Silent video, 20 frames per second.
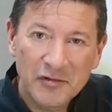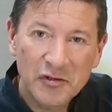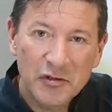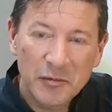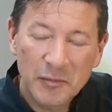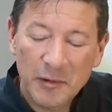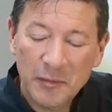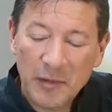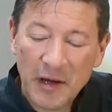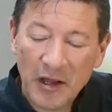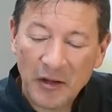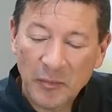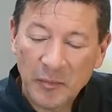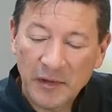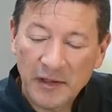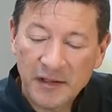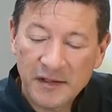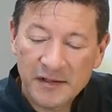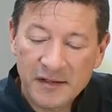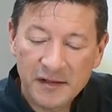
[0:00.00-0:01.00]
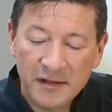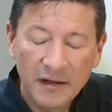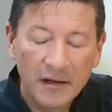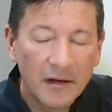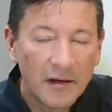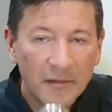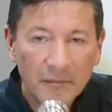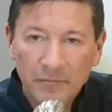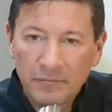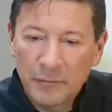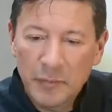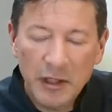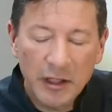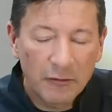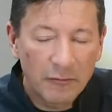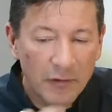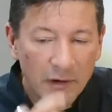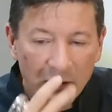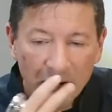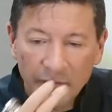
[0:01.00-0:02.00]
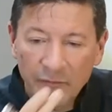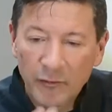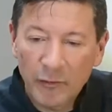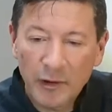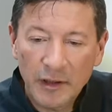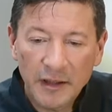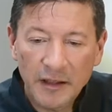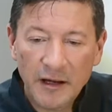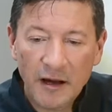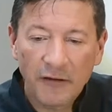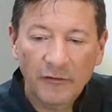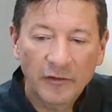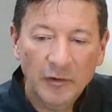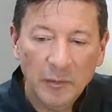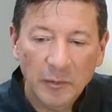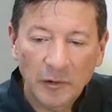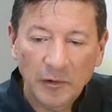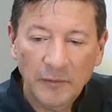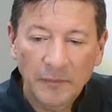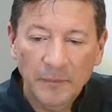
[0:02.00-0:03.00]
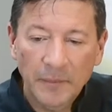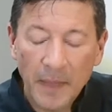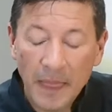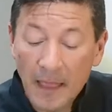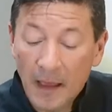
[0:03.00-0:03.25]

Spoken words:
tuba mouthpiece. Big rim, really comfortable.